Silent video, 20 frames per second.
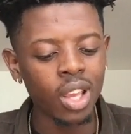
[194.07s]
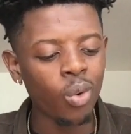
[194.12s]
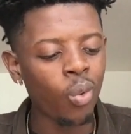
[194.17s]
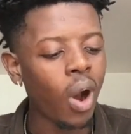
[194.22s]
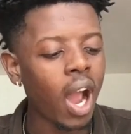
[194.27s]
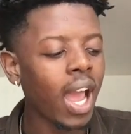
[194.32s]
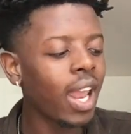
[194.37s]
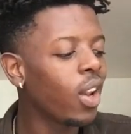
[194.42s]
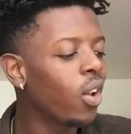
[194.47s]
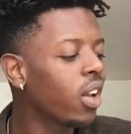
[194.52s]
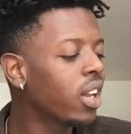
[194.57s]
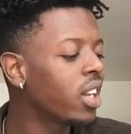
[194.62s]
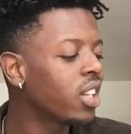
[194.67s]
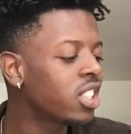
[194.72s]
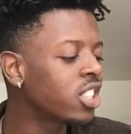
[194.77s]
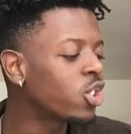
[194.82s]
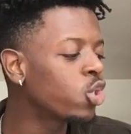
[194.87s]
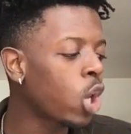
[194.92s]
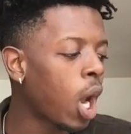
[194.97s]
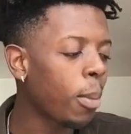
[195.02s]
why don't he
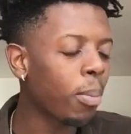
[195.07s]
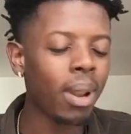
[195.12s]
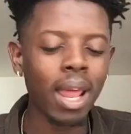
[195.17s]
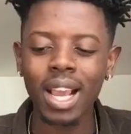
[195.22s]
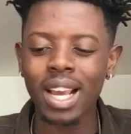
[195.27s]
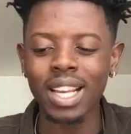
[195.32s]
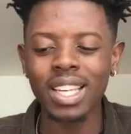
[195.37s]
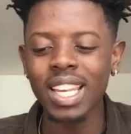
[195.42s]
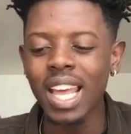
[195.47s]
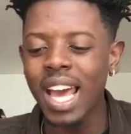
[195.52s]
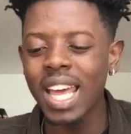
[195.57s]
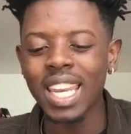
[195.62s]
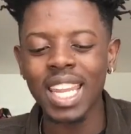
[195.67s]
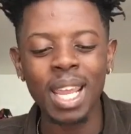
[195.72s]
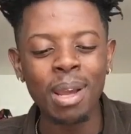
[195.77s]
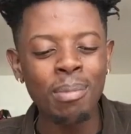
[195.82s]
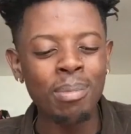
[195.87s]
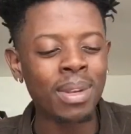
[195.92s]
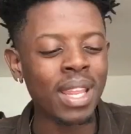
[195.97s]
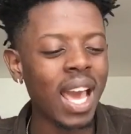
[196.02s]
just drop like a 9
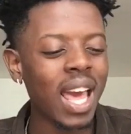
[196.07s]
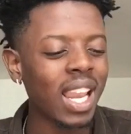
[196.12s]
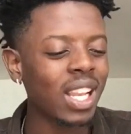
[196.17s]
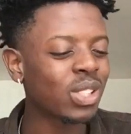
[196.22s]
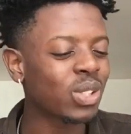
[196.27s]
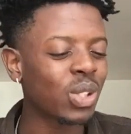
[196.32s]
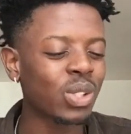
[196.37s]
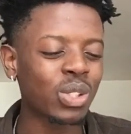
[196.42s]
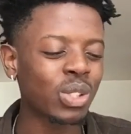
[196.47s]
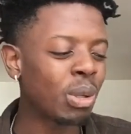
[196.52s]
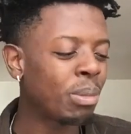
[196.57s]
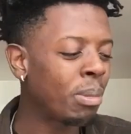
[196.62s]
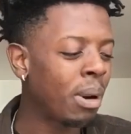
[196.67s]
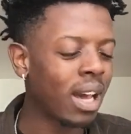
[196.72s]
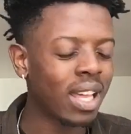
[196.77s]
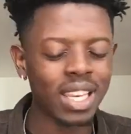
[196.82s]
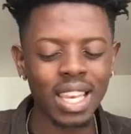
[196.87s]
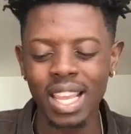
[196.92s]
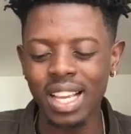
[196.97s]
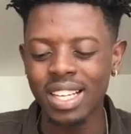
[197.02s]
a.m. Dallas on
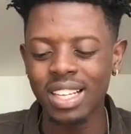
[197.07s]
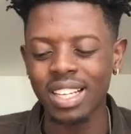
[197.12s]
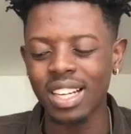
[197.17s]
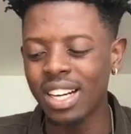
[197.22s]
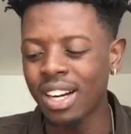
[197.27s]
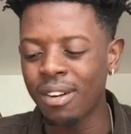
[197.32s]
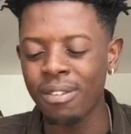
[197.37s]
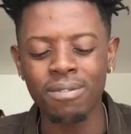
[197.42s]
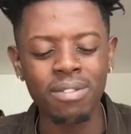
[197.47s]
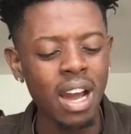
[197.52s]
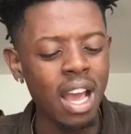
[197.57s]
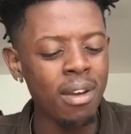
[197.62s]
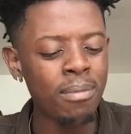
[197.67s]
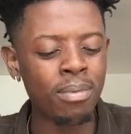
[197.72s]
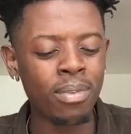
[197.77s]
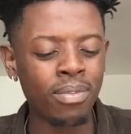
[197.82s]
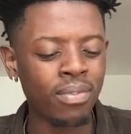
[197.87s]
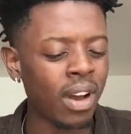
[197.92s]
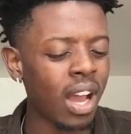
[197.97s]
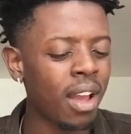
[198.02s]
somebody, like a
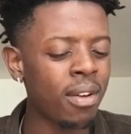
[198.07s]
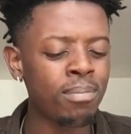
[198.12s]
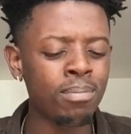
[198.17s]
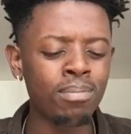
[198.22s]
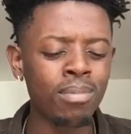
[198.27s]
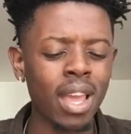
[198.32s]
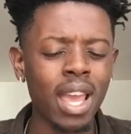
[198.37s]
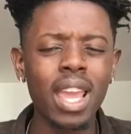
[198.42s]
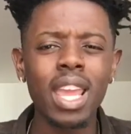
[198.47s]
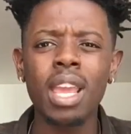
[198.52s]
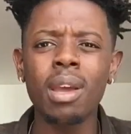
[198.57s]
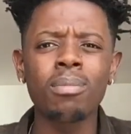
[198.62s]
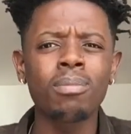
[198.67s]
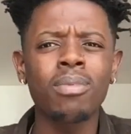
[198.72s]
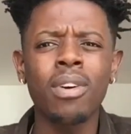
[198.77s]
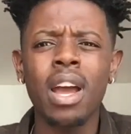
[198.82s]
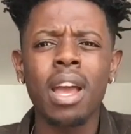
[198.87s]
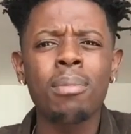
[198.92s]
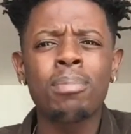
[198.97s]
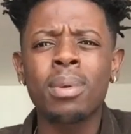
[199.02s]
5
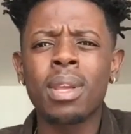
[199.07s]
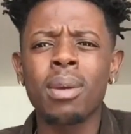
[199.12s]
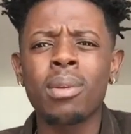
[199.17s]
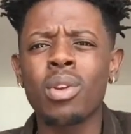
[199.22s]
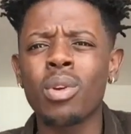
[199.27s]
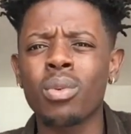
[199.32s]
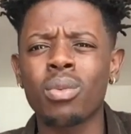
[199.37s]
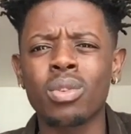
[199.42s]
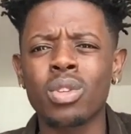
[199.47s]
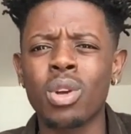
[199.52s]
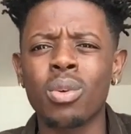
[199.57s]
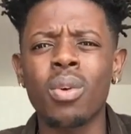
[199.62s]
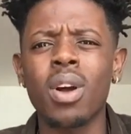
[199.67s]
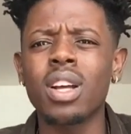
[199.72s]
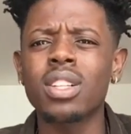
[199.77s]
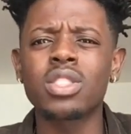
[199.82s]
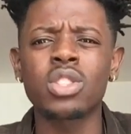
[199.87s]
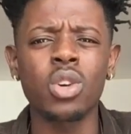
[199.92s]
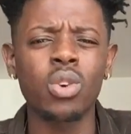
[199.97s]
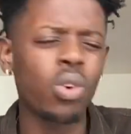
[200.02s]
p.m. to
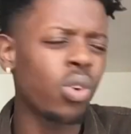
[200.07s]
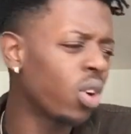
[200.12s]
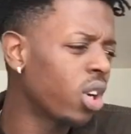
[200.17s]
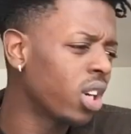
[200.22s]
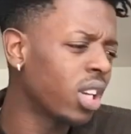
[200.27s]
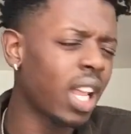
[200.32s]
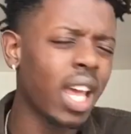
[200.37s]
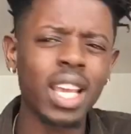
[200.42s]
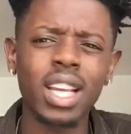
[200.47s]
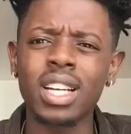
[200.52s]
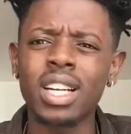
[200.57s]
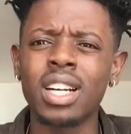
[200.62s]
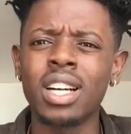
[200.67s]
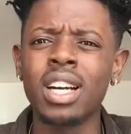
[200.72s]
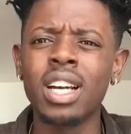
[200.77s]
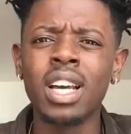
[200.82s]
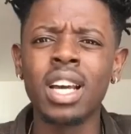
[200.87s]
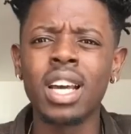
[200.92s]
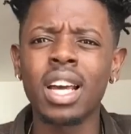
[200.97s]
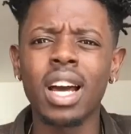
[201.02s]
Toronto, or like
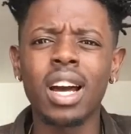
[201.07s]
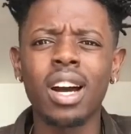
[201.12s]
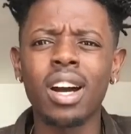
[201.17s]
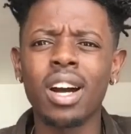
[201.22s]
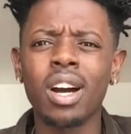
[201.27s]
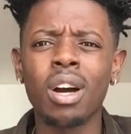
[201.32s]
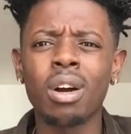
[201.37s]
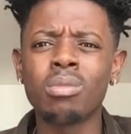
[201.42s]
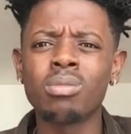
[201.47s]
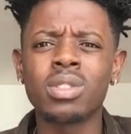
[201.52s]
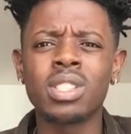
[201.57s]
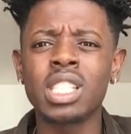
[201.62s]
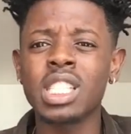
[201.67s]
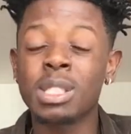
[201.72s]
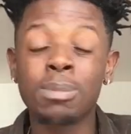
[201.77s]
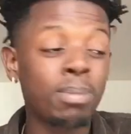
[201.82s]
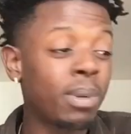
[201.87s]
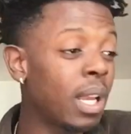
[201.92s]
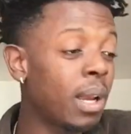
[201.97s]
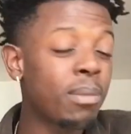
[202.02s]
a
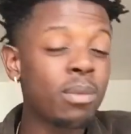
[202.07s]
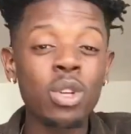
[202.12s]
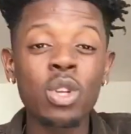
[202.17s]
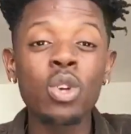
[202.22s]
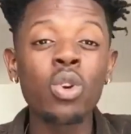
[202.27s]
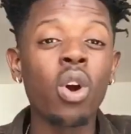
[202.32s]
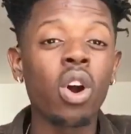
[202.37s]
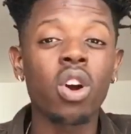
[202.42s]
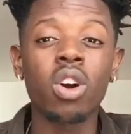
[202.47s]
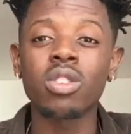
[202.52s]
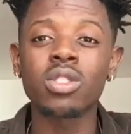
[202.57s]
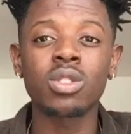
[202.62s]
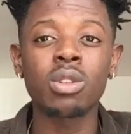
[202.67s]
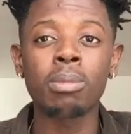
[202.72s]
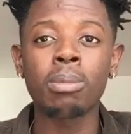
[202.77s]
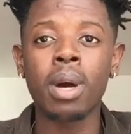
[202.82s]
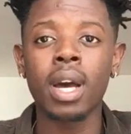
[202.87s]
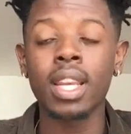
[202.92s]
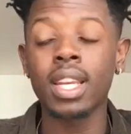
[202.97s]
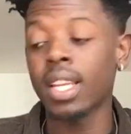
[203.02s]
6 p.m. New York on
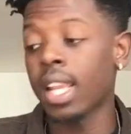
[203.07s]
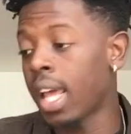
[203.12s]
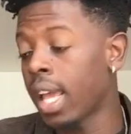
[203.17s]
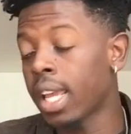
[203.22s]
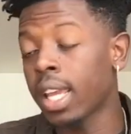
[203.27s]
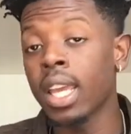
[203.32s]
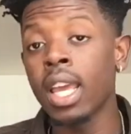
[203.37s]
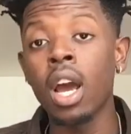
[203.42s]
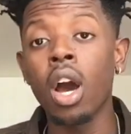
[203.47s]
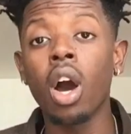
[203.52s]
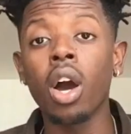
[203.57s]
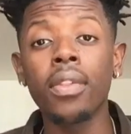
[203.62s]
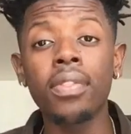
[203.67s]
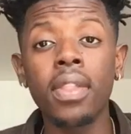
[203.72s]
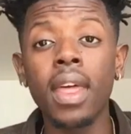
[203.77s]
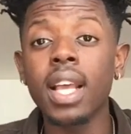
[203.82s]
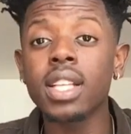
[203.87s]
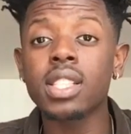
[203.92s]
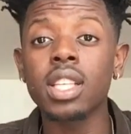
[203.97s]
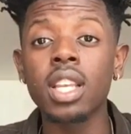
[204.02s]
somebody? Like,
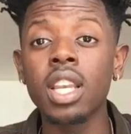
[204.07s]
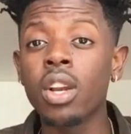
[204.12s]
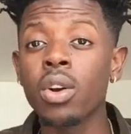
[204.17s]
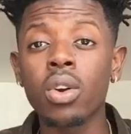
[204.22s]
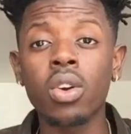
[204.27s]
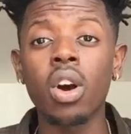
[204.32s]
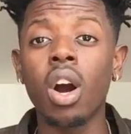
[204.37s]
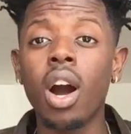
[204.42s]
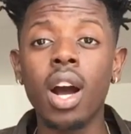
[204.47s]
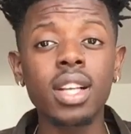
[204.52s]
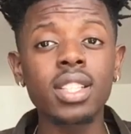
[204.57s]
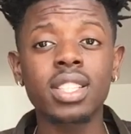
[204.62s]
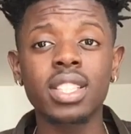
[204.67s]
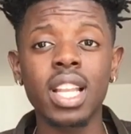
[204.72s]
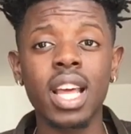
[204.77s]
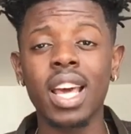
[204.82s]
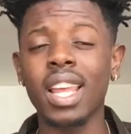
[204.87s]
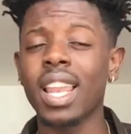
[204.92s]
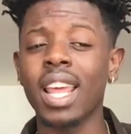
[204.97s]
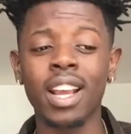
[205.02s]
that's a lyrical
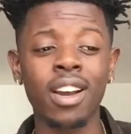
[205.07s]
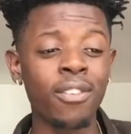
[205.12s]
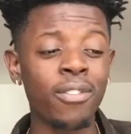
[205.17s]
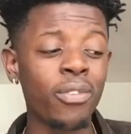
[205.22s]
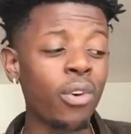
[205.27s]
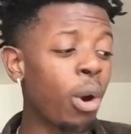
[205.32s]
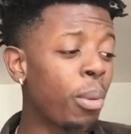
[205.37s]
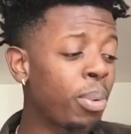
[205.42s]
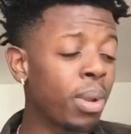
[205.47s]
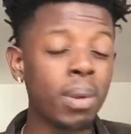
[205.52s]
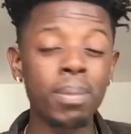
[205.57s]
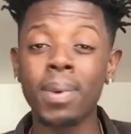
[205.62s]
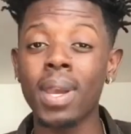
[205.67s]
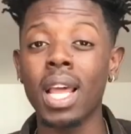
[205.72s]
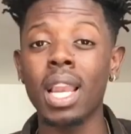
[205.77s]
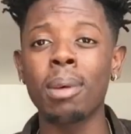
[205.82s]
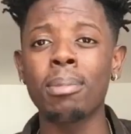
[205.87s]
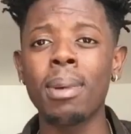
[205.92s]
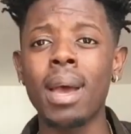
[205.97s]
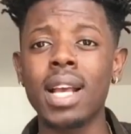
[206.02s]
onslaught, like a 4 p.m.
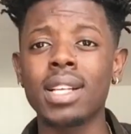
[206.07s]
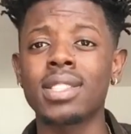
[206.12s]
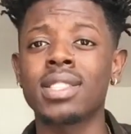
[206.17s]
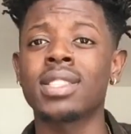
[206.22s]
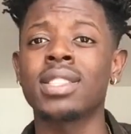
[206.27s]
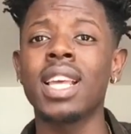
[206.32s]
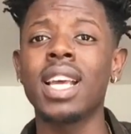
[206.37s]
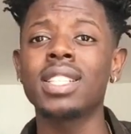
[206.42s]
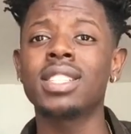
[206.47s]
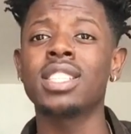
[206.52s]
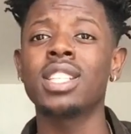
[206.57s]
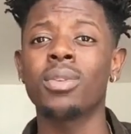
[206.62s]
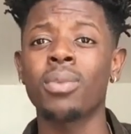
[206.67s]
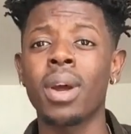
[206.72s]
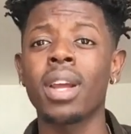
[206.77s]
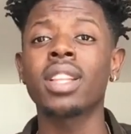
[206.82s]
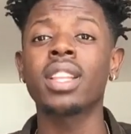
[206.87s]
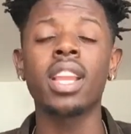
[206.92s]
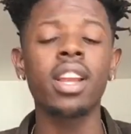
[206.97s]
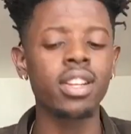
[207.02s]
Calabasas. That shit
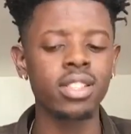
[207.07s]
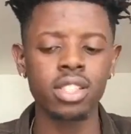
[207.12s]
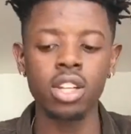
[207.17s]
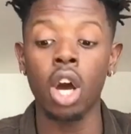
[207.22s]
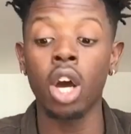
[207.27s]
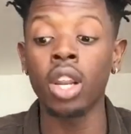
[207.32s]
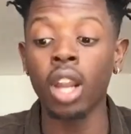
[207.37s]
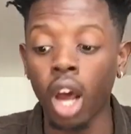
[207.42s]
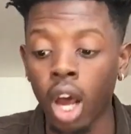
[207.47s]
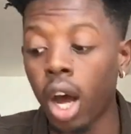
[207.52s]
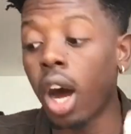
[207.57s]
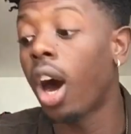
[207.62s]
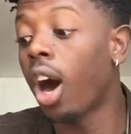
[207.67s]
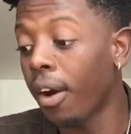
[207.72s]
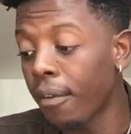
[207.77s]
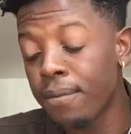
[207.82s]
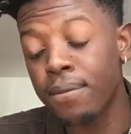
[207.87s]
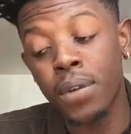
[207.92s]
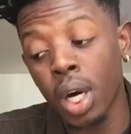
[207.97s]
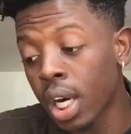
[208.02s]
right there is on
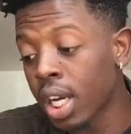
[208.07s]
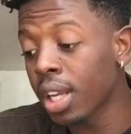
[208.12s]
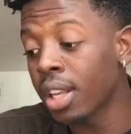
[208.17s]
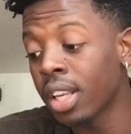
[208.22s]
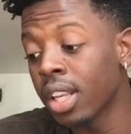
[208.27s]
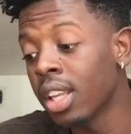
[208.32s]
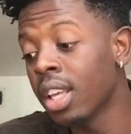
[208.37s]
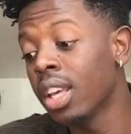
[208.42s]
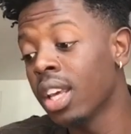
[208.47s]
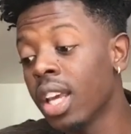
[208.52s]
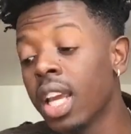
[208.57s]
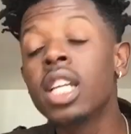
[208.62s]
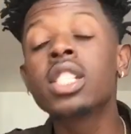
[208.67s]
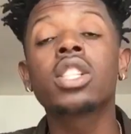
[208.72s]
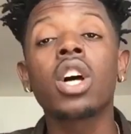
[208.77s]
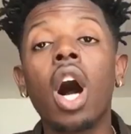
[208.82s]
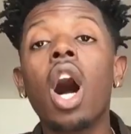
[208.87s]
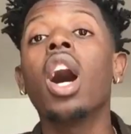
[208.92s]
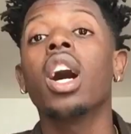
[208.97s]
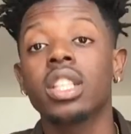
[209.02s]
fucking, it's
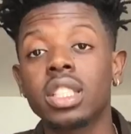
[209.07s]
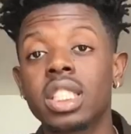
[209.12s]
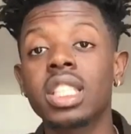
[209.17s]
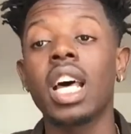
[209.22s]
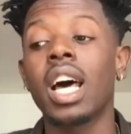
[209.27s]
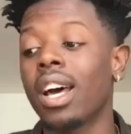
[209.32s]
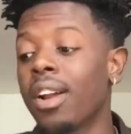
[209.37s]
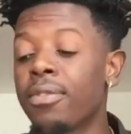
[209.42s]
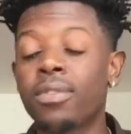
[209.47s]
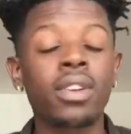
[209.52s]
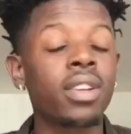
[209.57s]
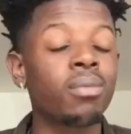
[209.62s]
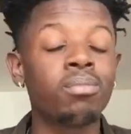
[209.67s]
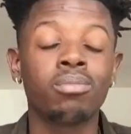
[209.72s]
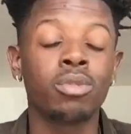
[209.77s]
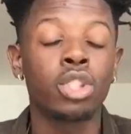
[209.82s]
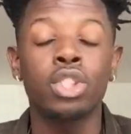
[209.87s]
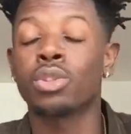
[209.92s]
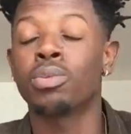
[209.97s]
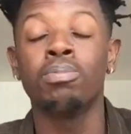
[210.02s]
an onslaught
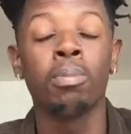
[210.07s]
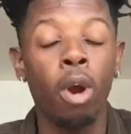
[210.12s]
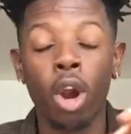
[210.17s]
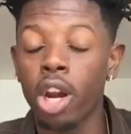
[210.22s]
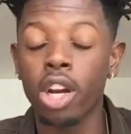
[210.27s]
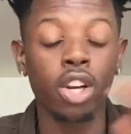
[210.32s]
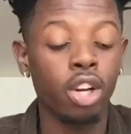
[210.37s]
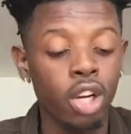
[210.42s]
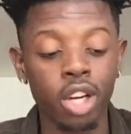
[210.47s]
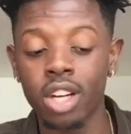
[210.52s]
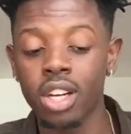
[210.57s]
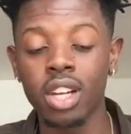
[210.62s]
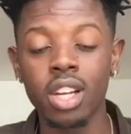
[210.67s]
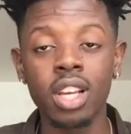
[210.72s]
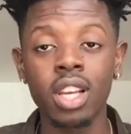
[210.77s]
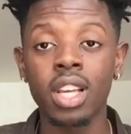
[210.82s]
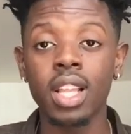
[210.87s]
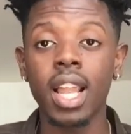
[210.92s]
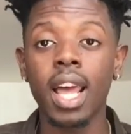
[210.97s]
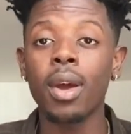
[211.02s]
of just murder.
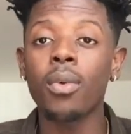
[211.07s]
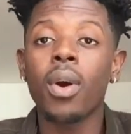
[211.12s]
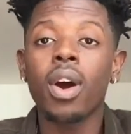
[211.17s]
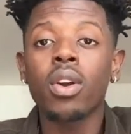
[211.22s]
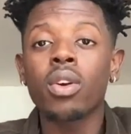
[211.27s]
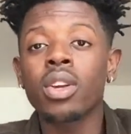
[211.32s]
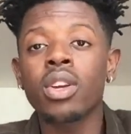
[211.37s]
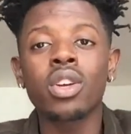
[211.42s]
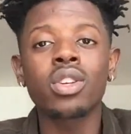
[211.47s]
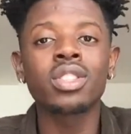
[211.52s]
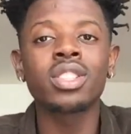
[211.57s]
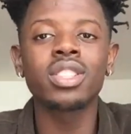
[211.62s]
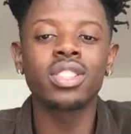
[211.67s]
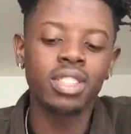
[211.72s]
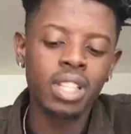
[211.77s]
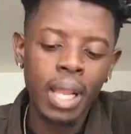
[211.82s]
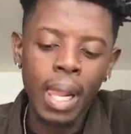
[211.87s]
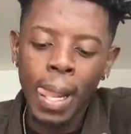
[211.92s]
Like, why don't he just,